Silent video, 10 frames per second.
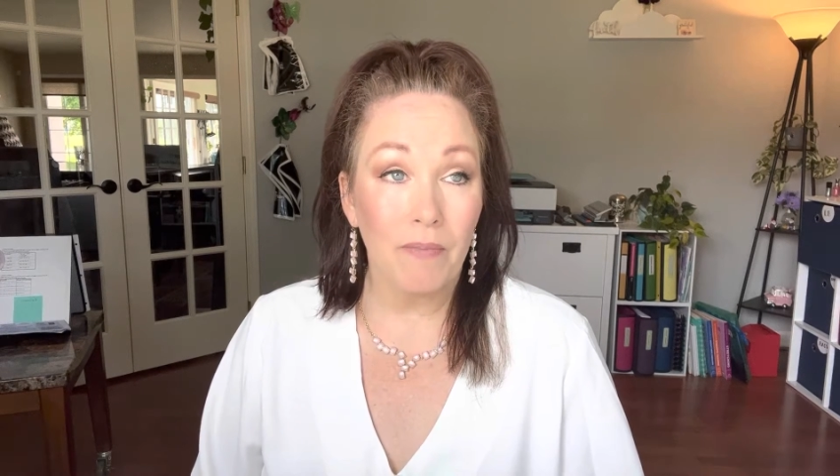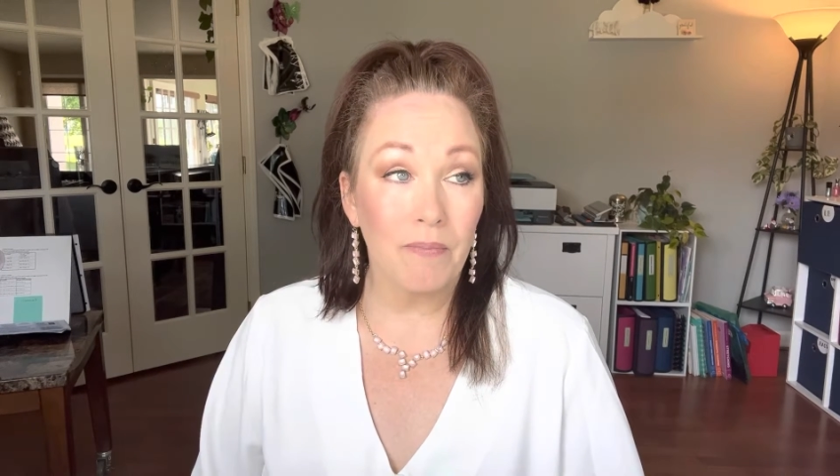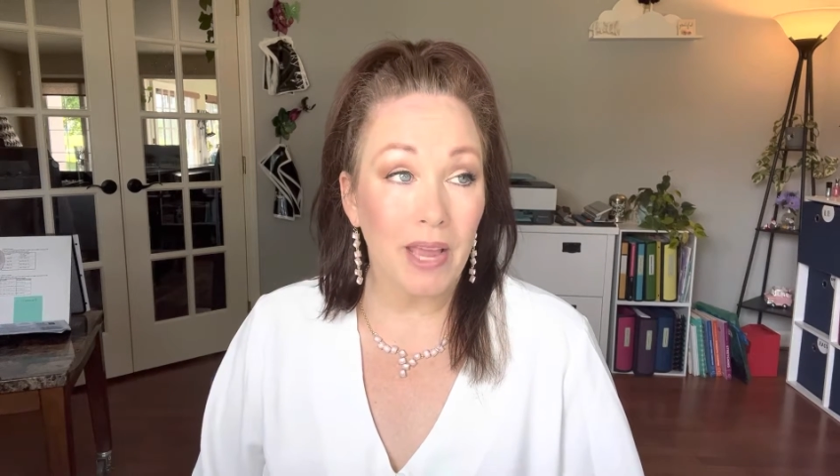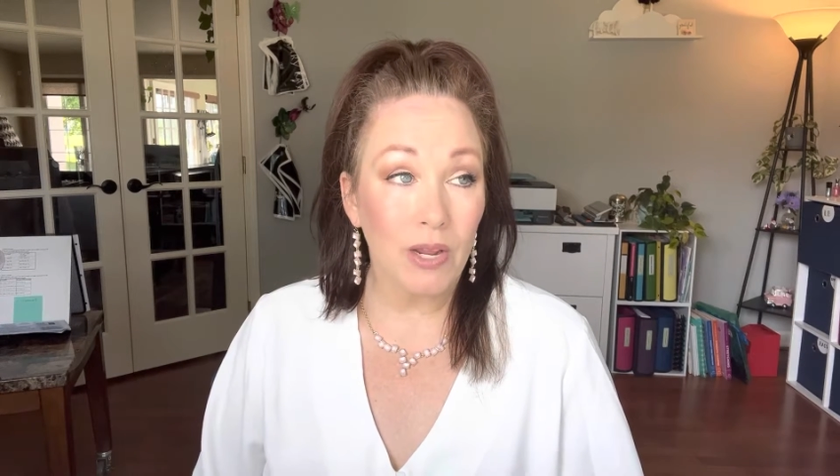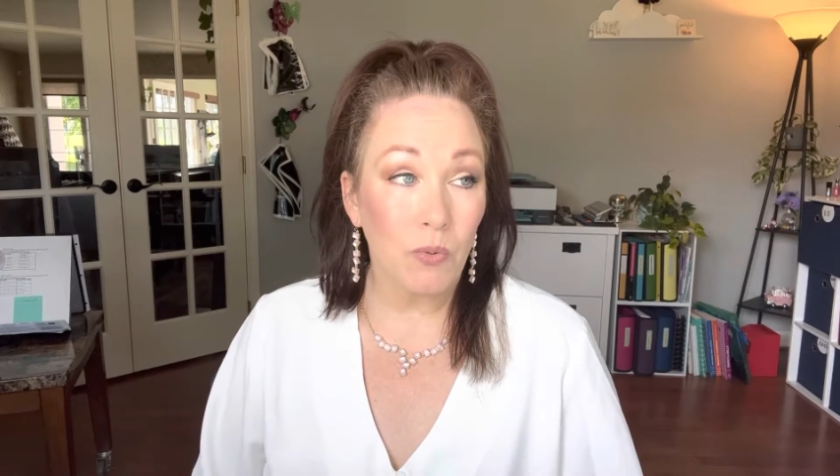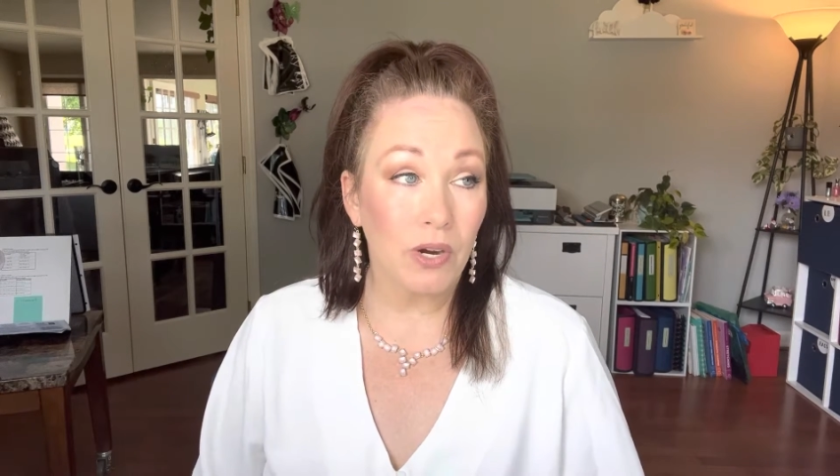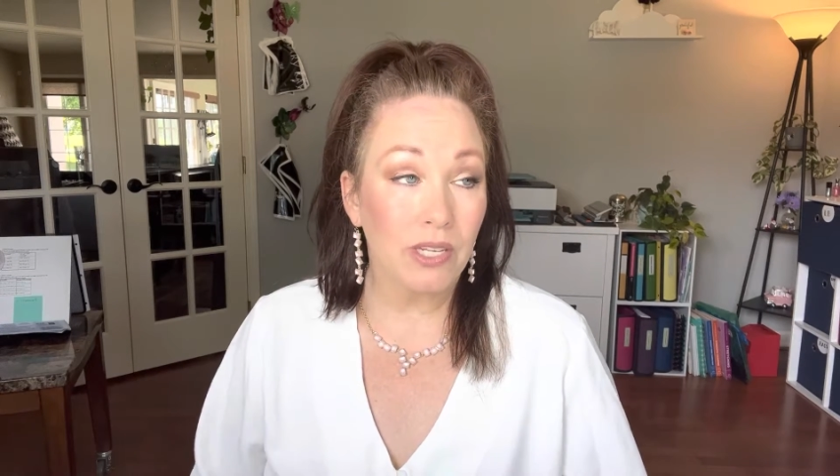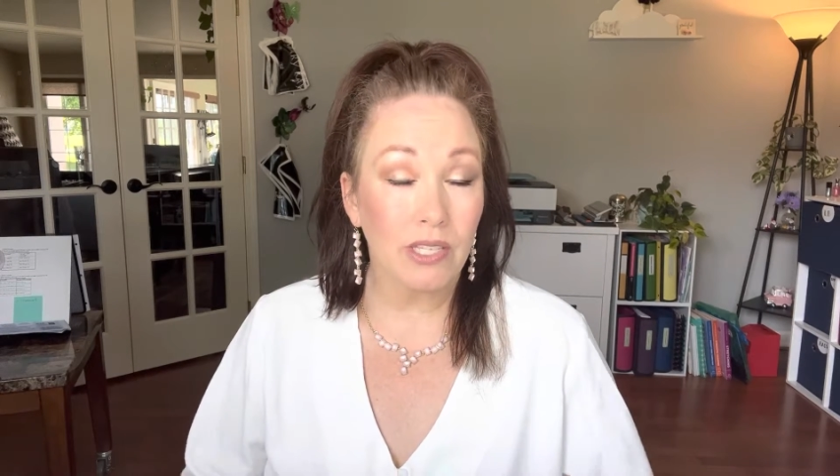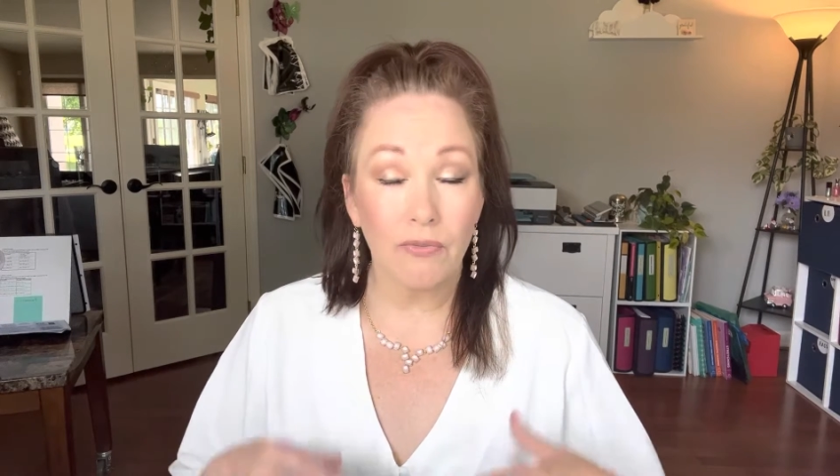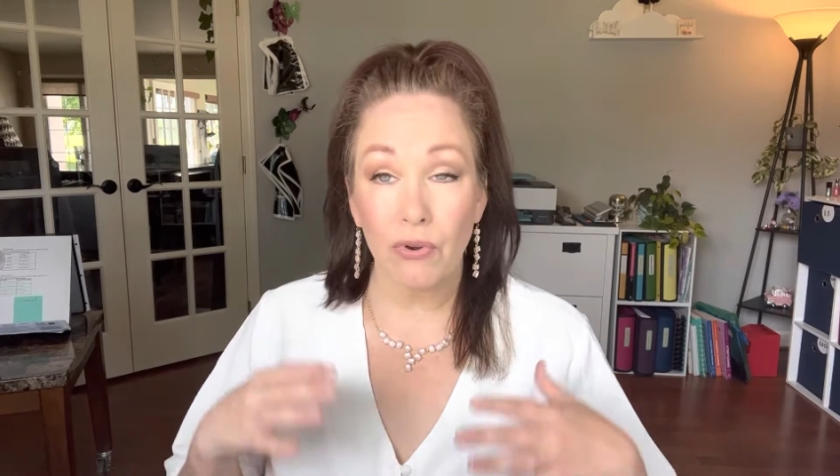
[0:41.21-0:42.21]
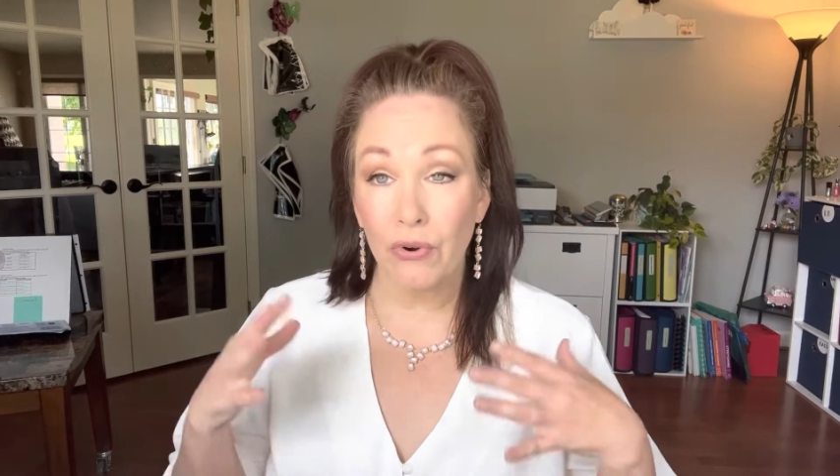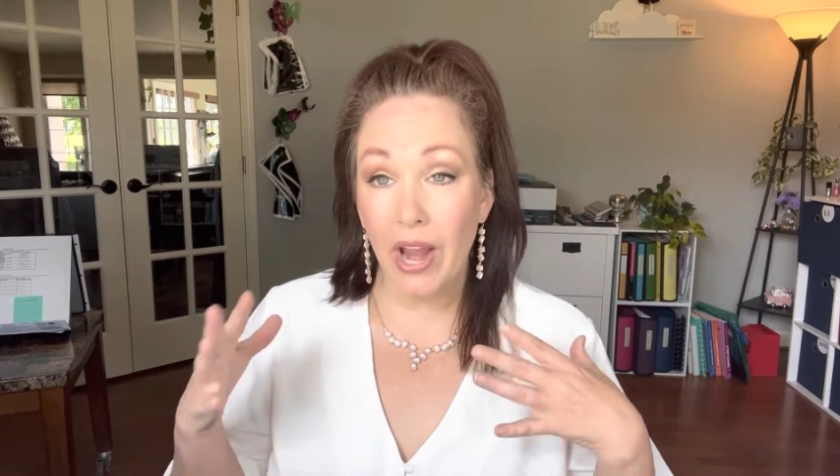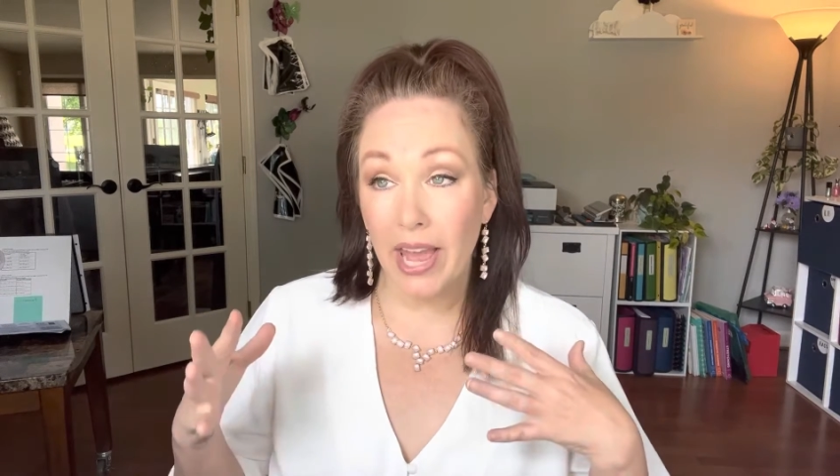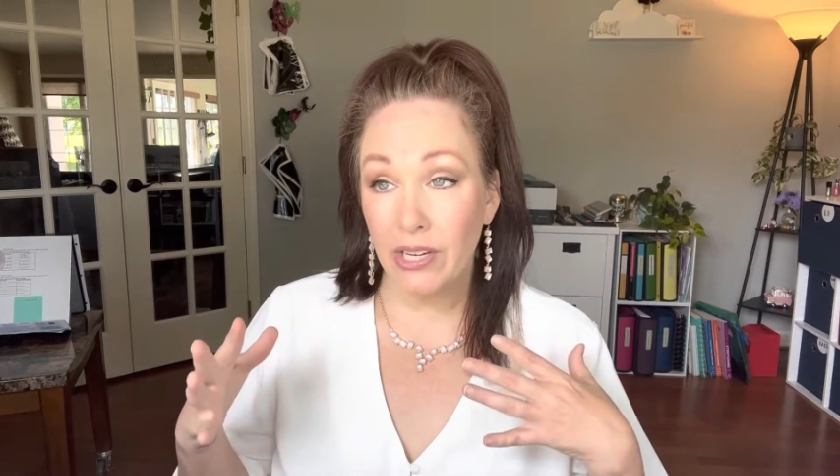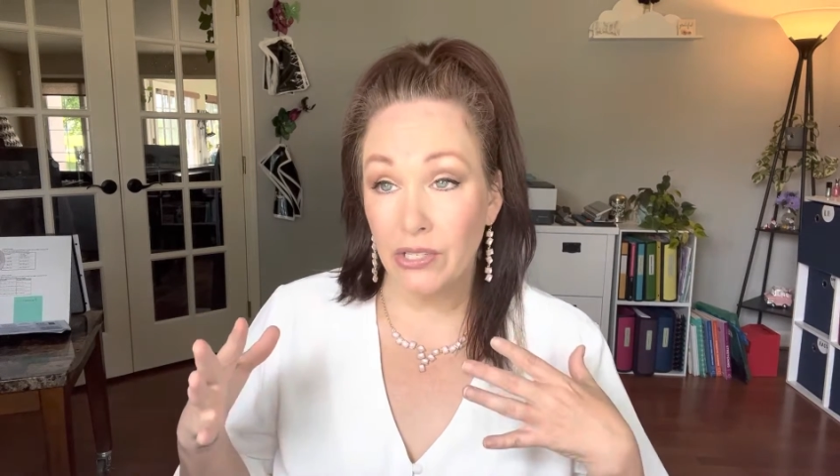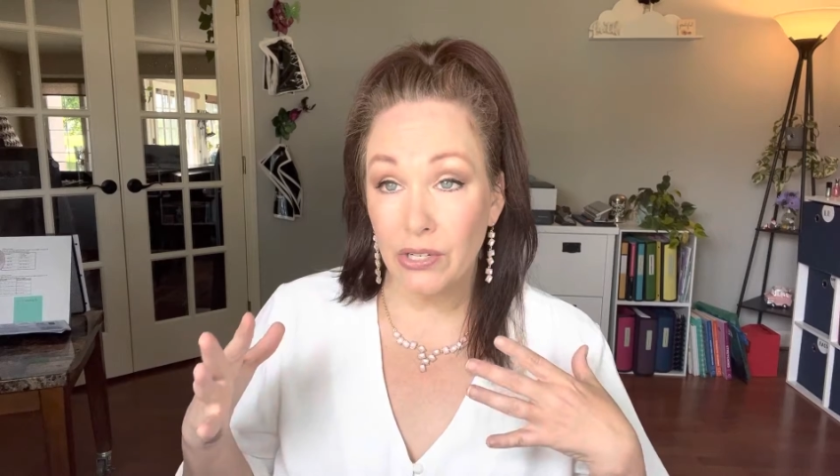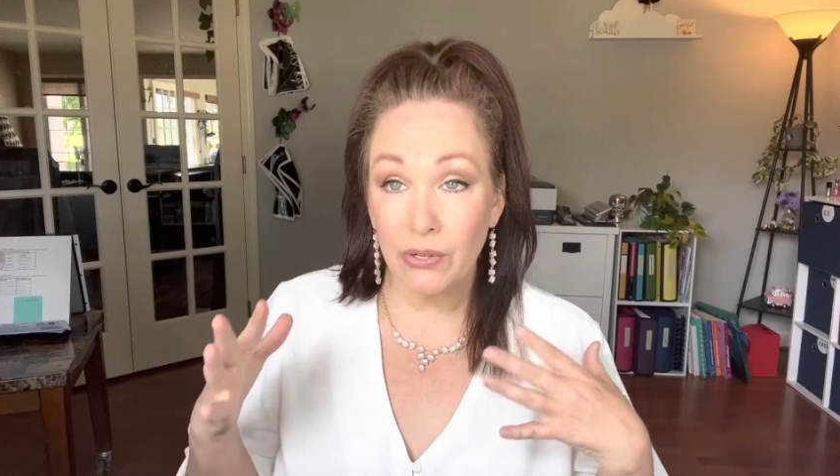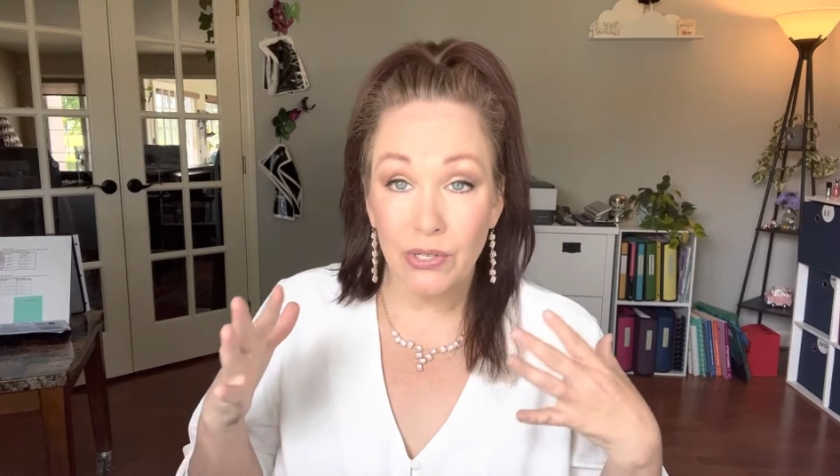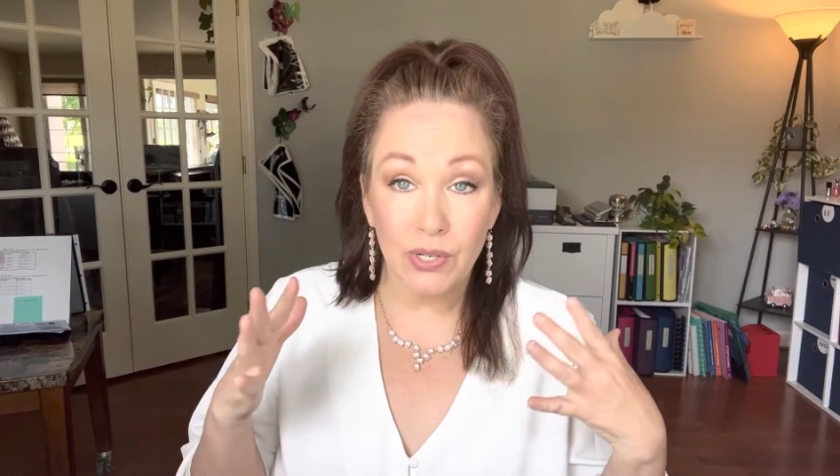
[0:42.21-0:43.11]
many words of gratitude,